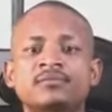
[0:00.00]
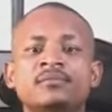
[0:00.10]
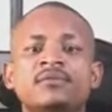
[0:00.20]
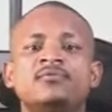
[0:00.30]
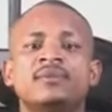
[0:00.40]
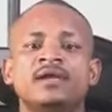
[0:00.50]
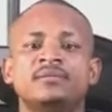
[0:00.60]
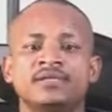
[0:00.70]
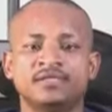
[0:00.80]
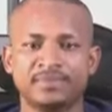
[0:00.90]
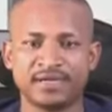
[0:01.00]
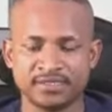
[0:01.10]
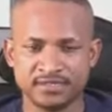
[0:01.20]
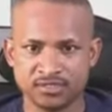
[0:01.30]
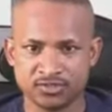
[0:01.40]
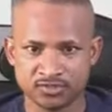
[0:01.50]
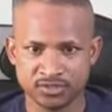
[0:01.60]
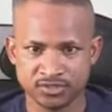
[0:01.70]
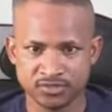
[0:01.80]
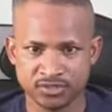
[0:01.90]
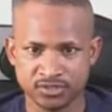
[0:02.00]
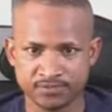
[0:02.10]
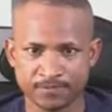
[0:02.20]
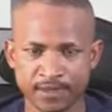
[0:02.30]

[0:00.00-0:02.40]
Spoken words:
Member of Parliament, Embakasi East Constituency.